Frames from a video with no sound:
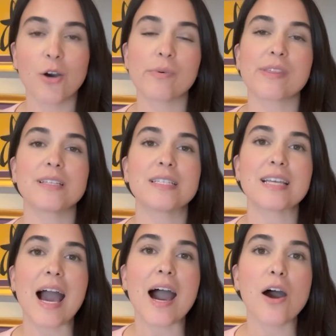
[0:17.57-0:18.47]
with a
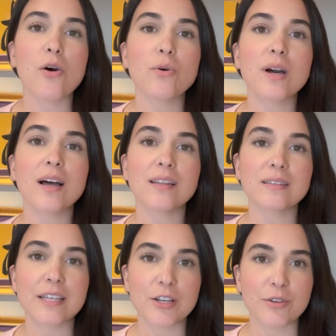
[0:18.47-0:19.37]
Tao
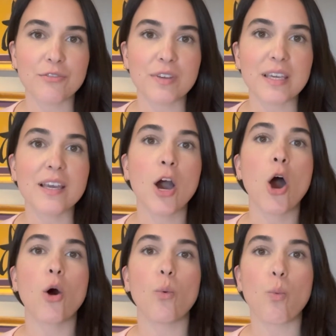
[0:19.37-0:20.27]
calligraphy
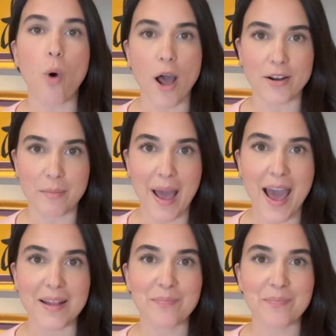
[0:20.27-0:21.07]
water mat.